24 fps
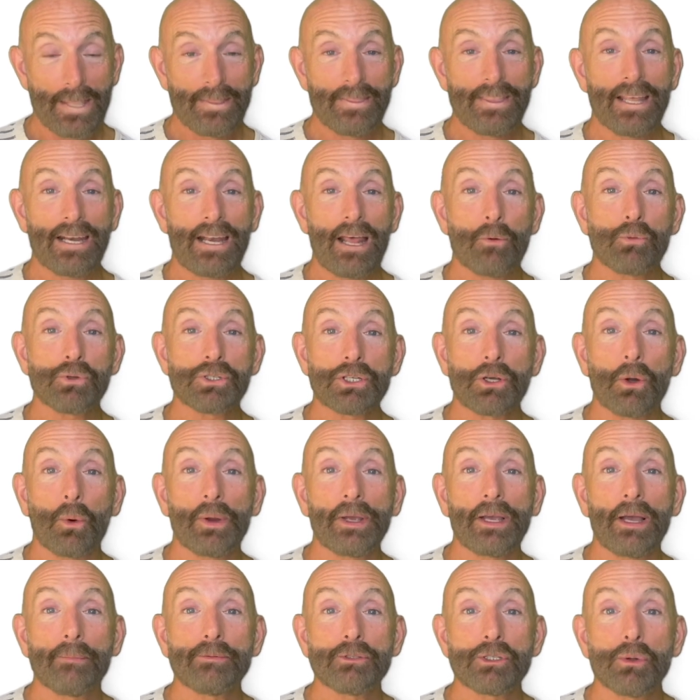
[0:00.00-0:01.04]
Then I was
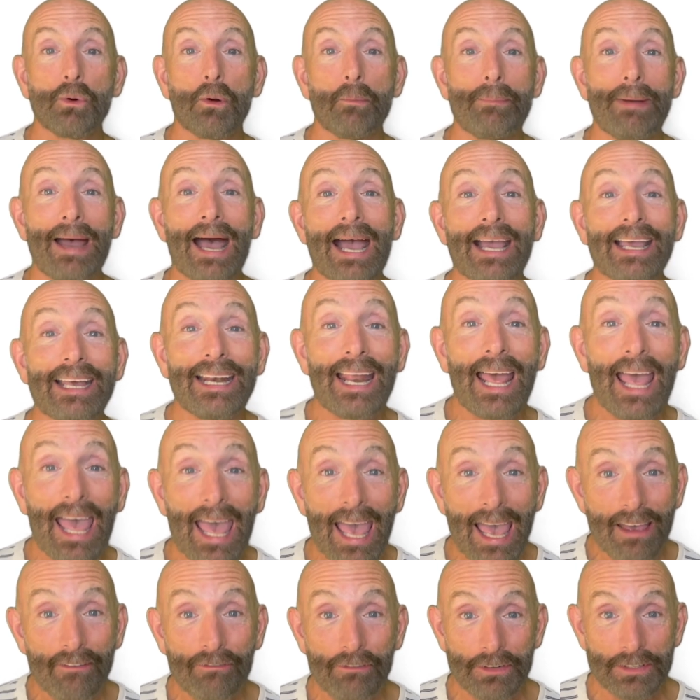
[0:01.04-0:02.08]
going up to a bag and a
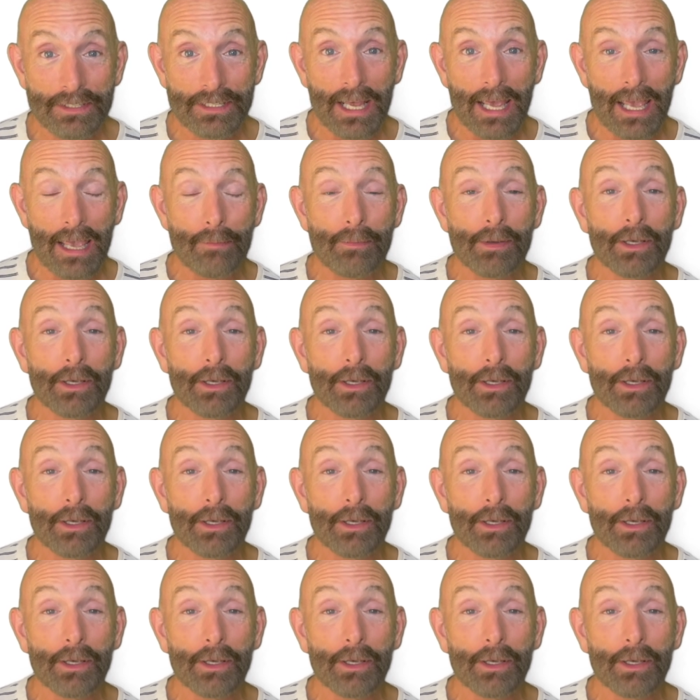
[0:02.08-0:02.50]
half a day